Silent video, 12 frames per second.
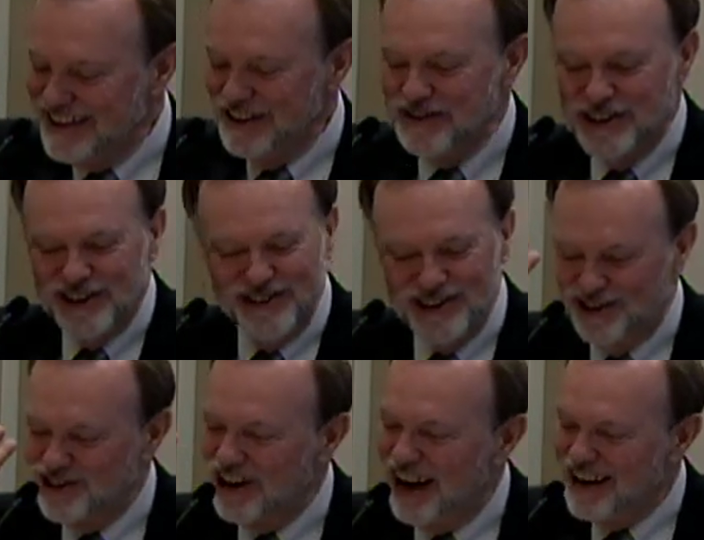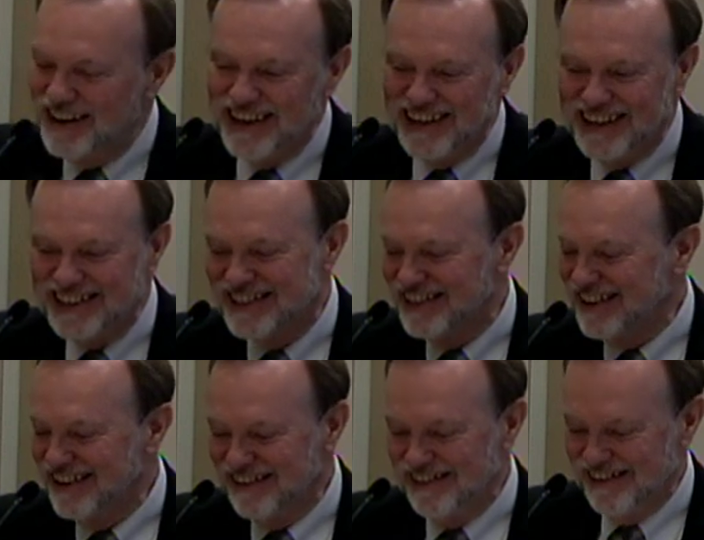The Chinese
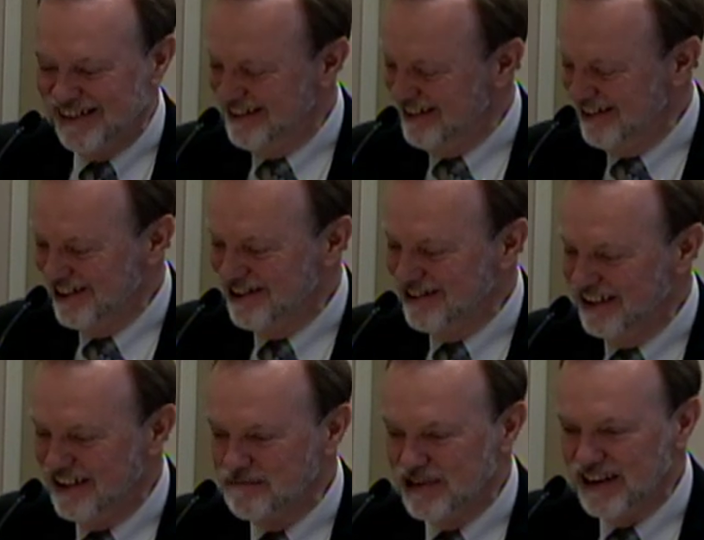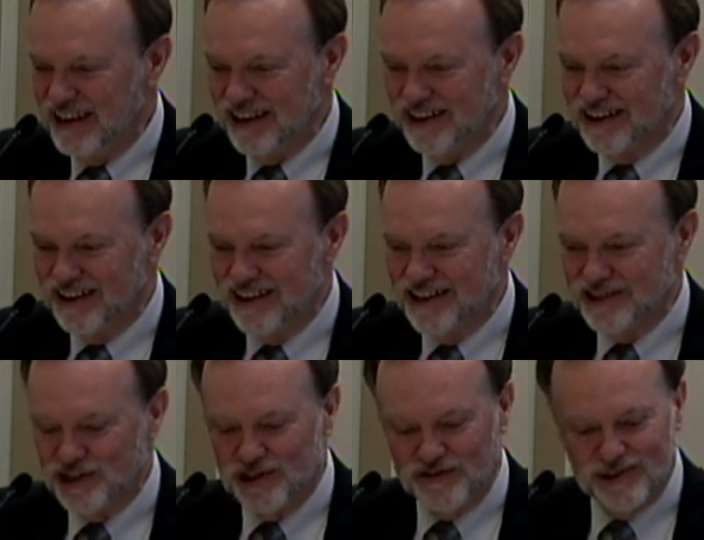literally have been eating our
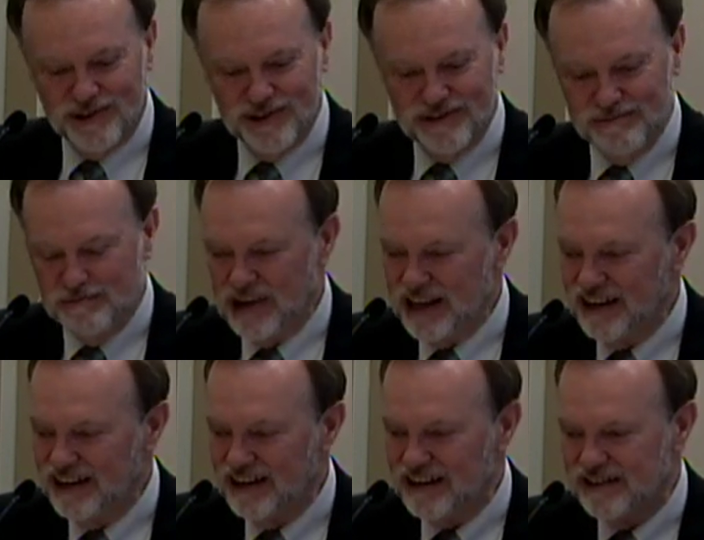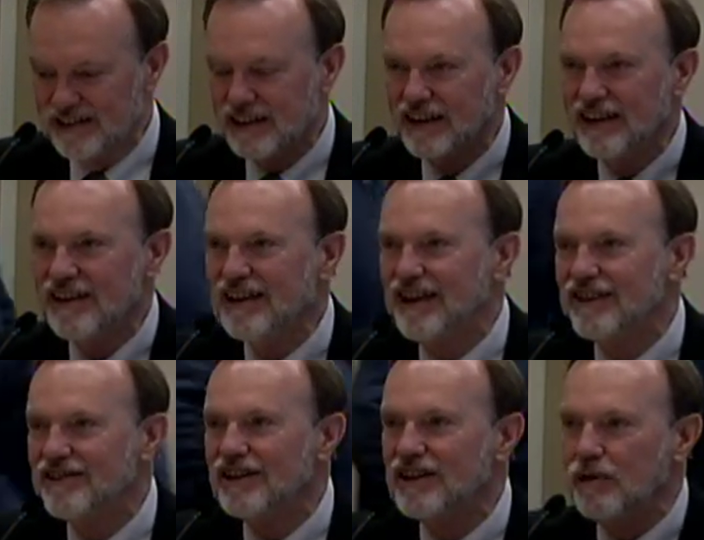lunch for many years
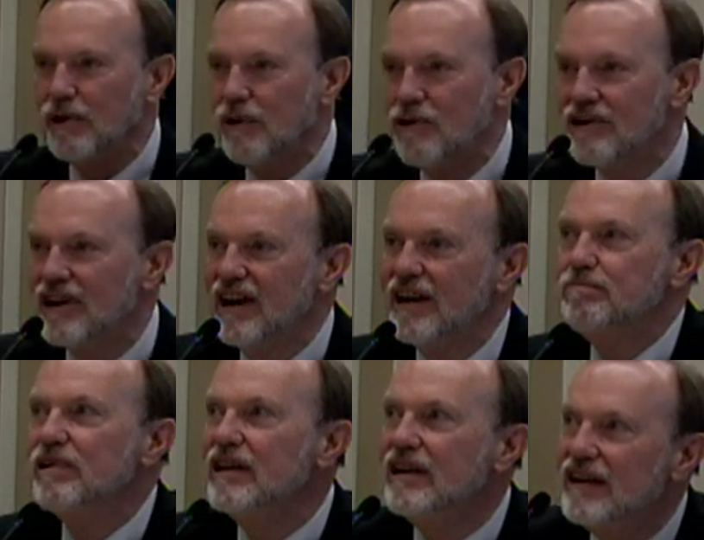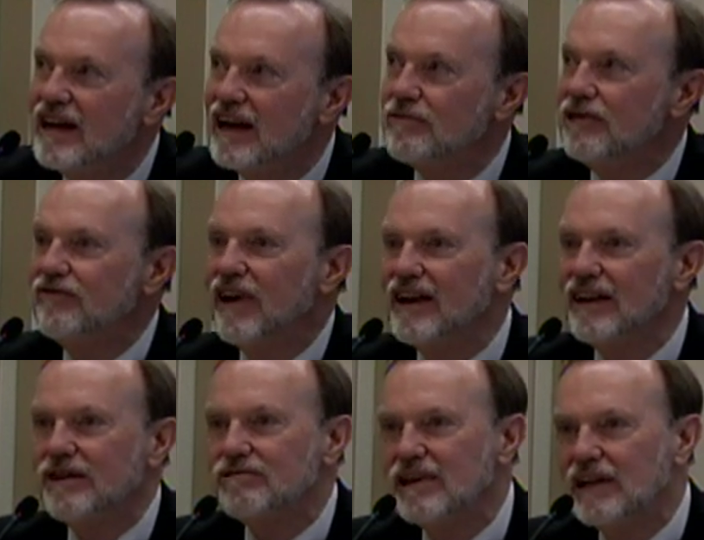until we woke up And we
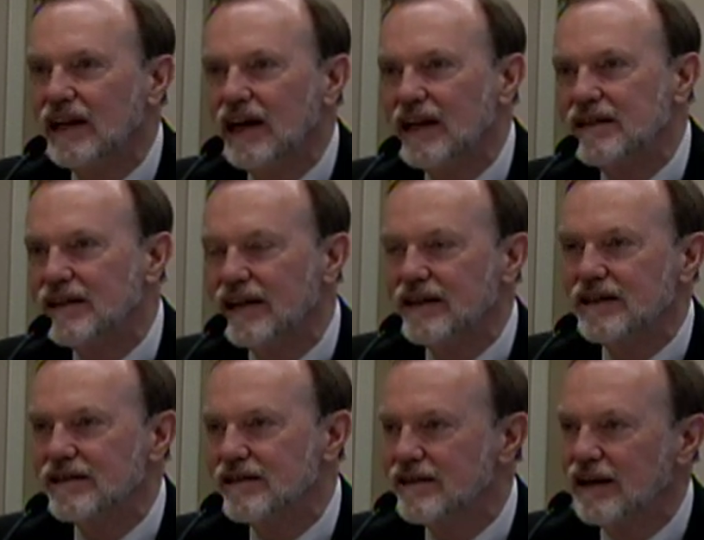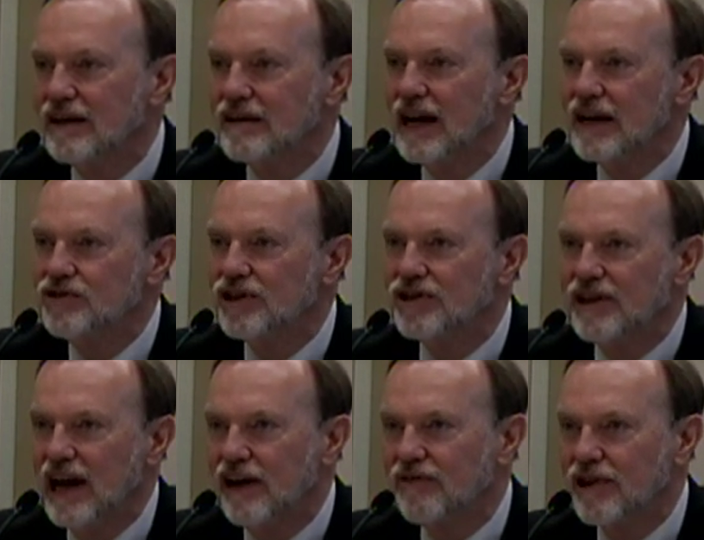finally realize that it's not just an
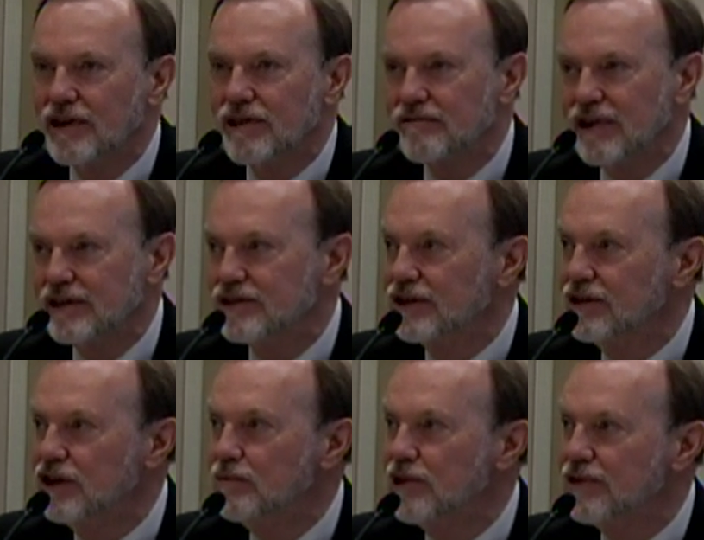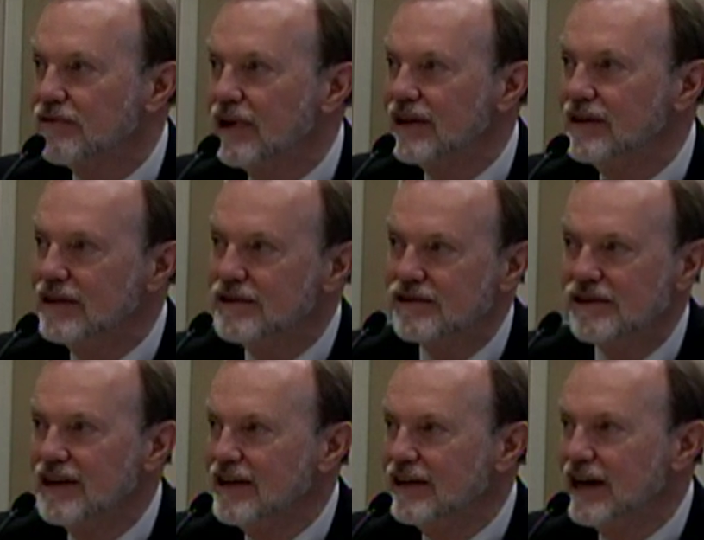African threat, it's a global threat, and it's
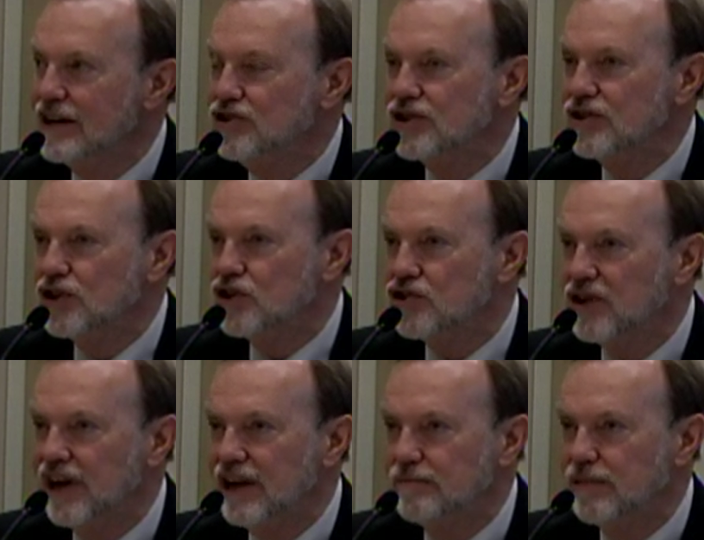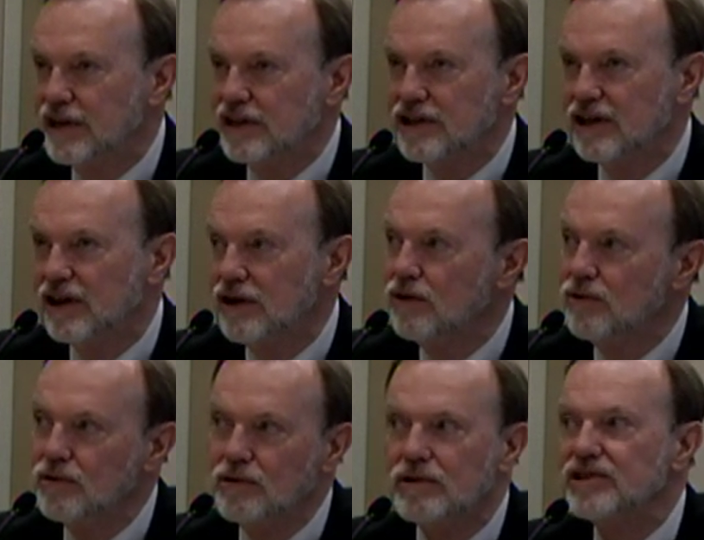not just in trade, but it's in a
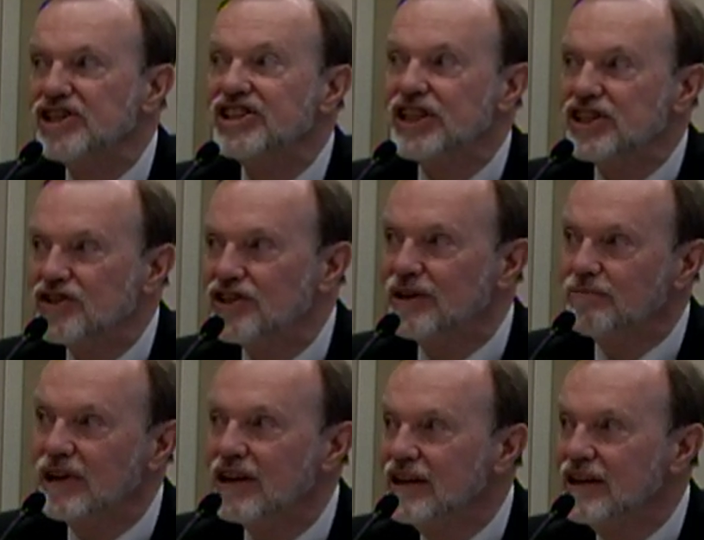whole system